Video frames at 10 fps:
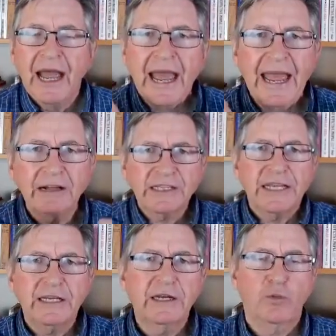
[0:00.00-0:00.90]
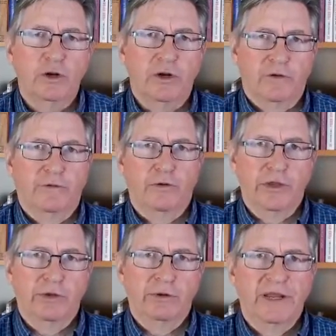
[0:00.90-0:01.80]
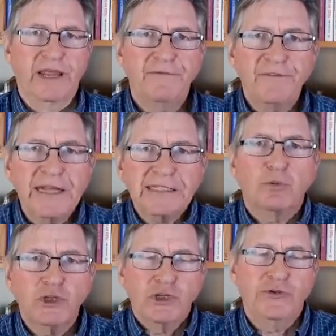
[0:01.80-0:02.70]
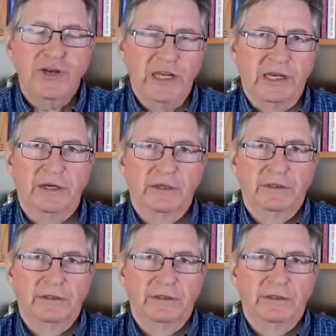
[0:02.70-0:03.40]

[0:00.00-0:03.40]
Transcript: how's that going to work for you if that's what you need?